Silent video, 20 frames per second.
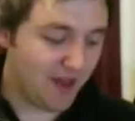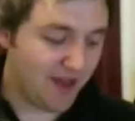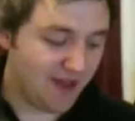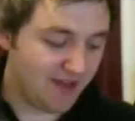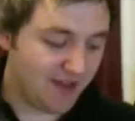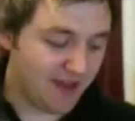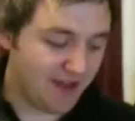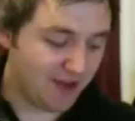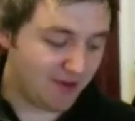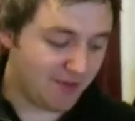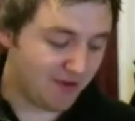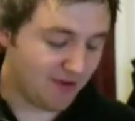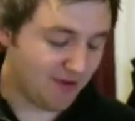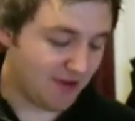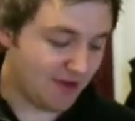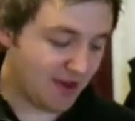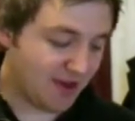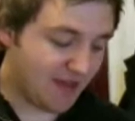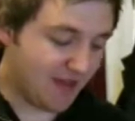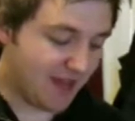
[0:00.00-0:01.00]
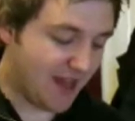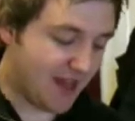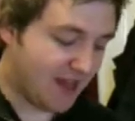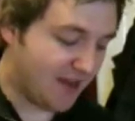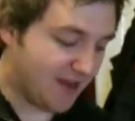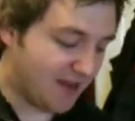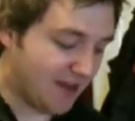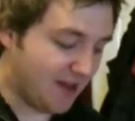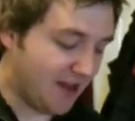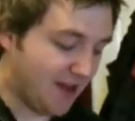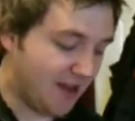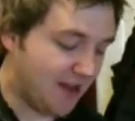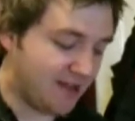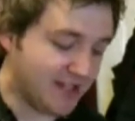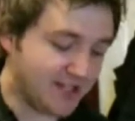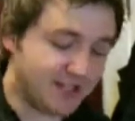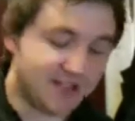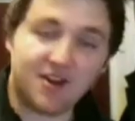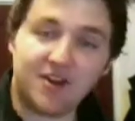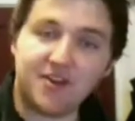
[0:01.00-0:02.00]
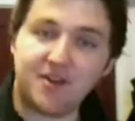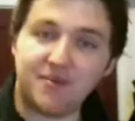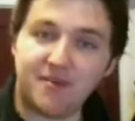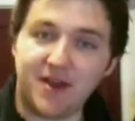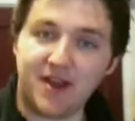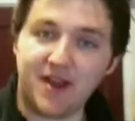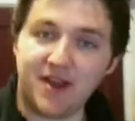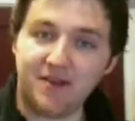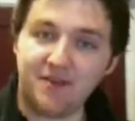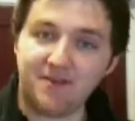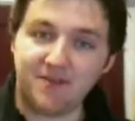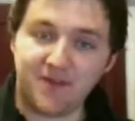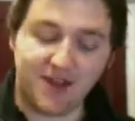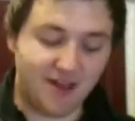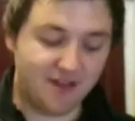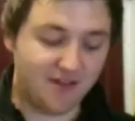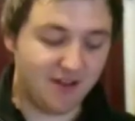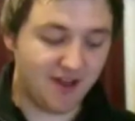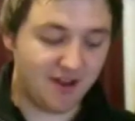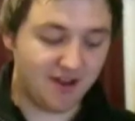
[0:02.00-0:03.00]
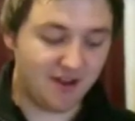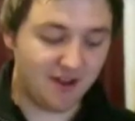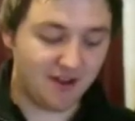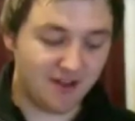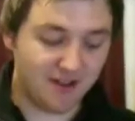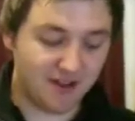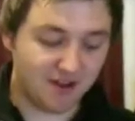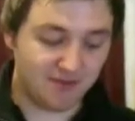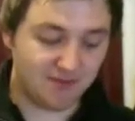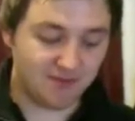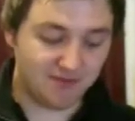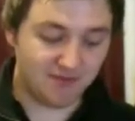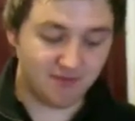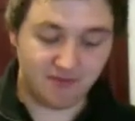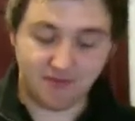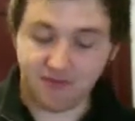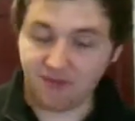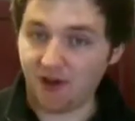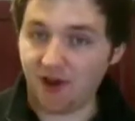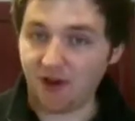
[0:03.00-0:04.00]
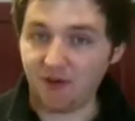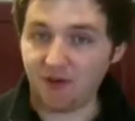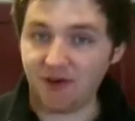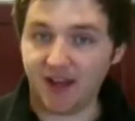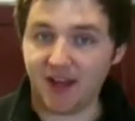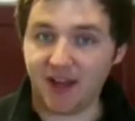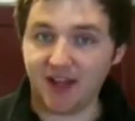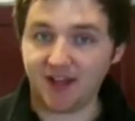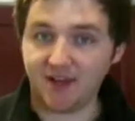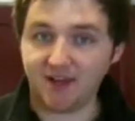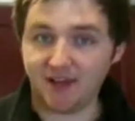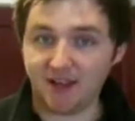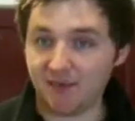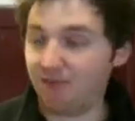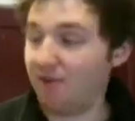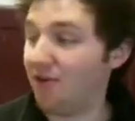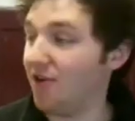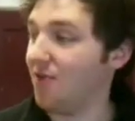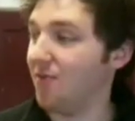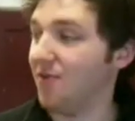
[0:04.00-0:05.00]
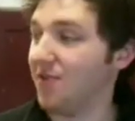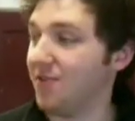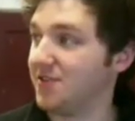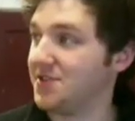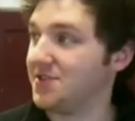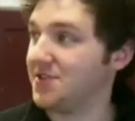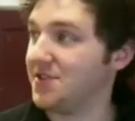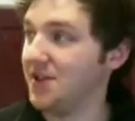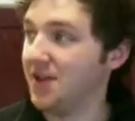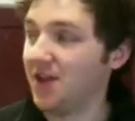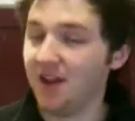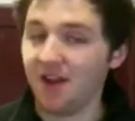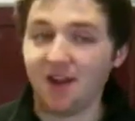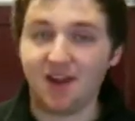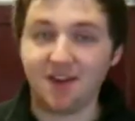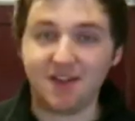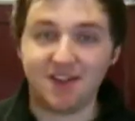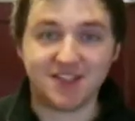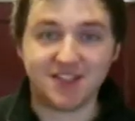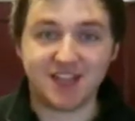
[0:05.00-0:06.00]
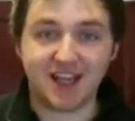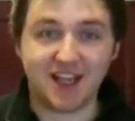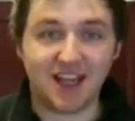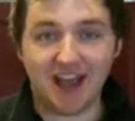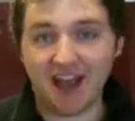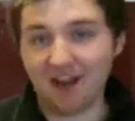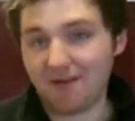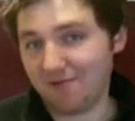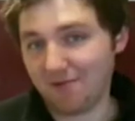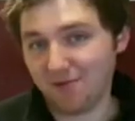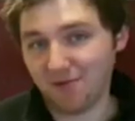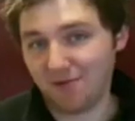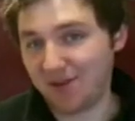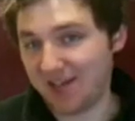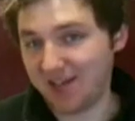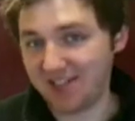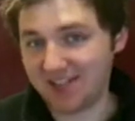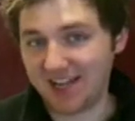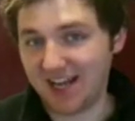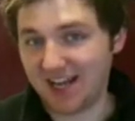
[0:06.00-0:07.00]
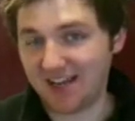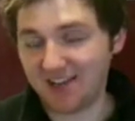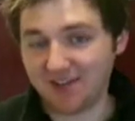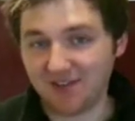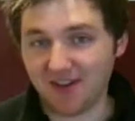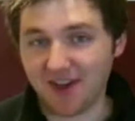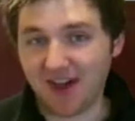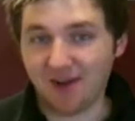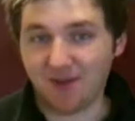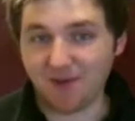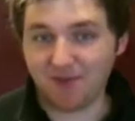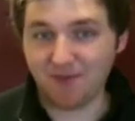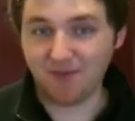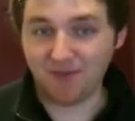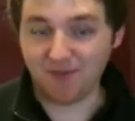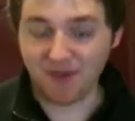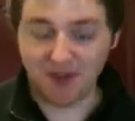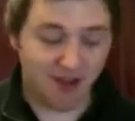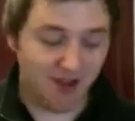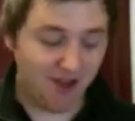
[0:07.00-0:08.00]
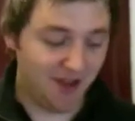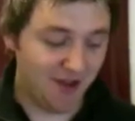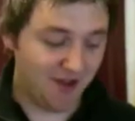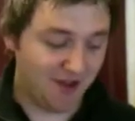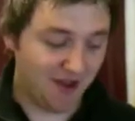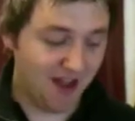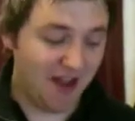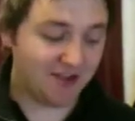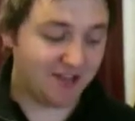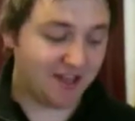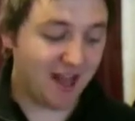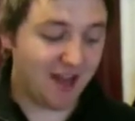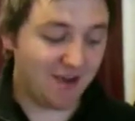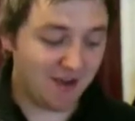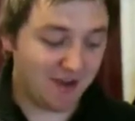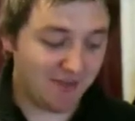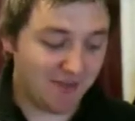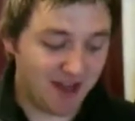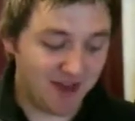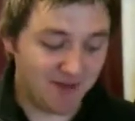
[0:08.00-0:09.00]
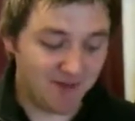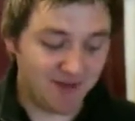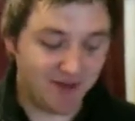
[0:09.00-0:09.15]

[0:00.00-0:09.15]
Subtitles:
They come along and they design the beer, and then they come for the whole day. They brew it with us. They see all the ins and outs of how you make it.